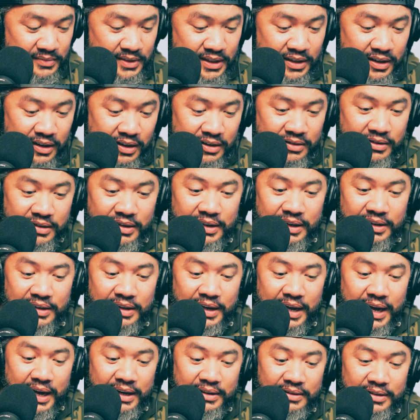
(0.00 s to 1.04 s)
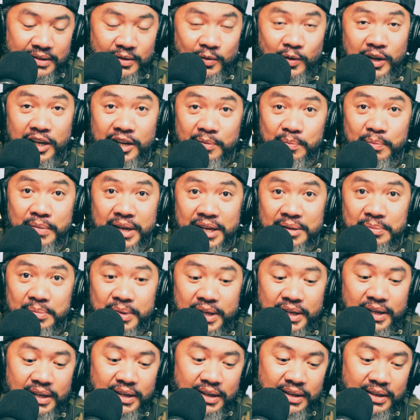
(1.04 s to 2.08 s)
Other than that, it may
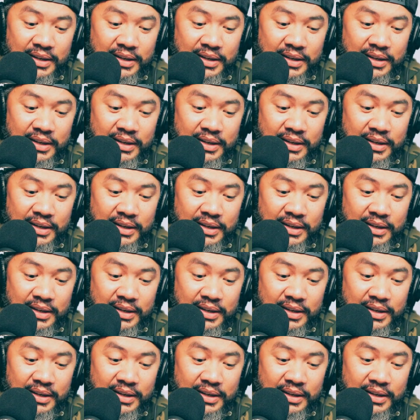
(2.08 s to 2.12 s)
be